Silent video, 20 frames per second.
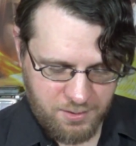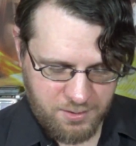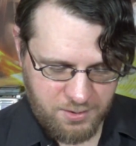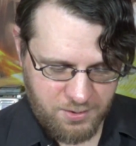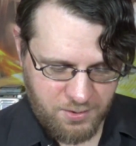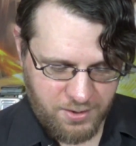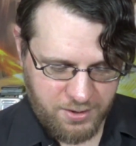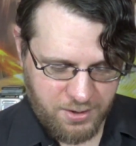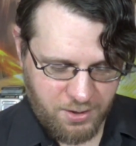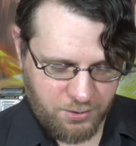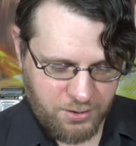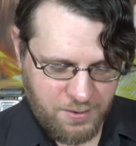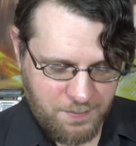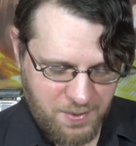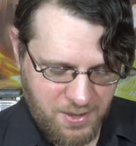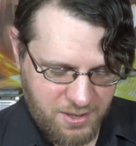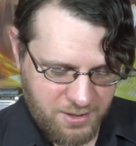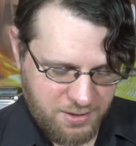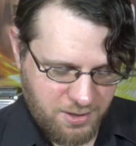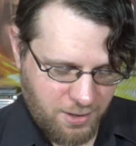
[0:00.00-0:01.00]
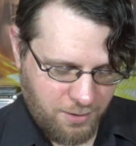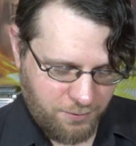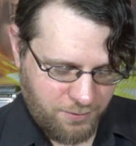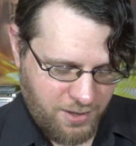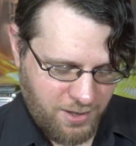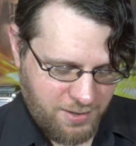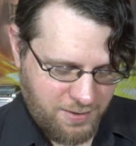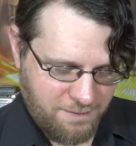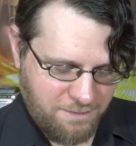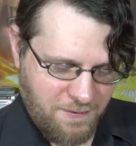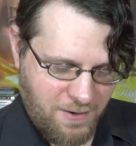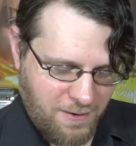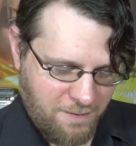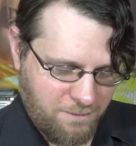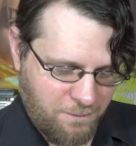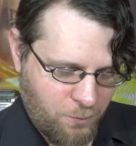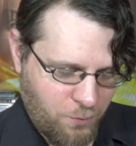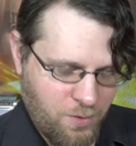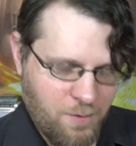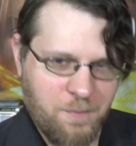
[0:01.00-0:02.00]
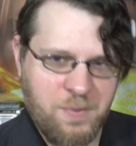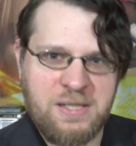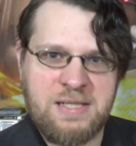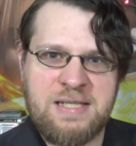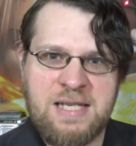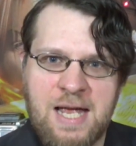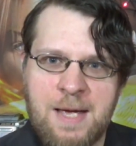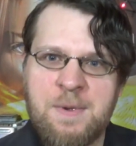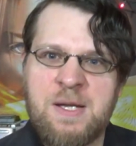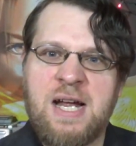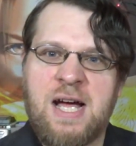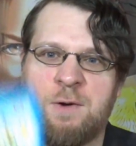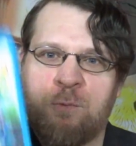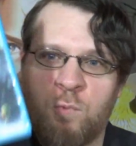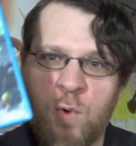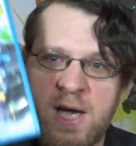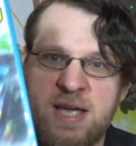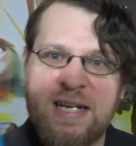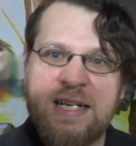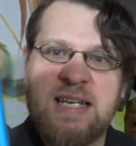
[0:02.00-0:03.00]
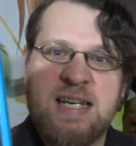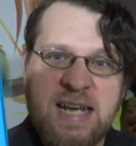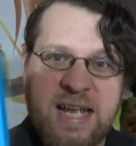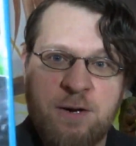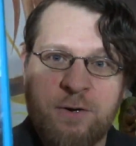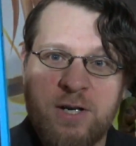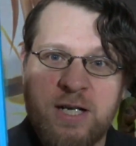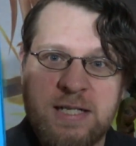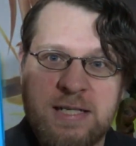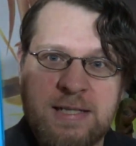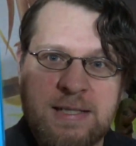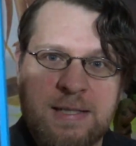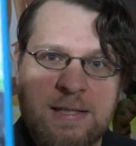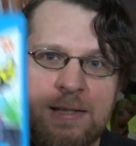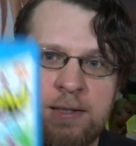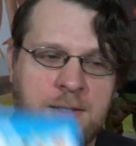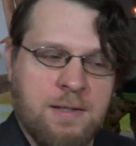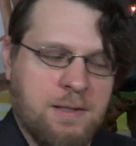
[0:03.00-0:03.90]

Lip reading: so I could only pay $1.95 for it, but damn it, I waited and there it is.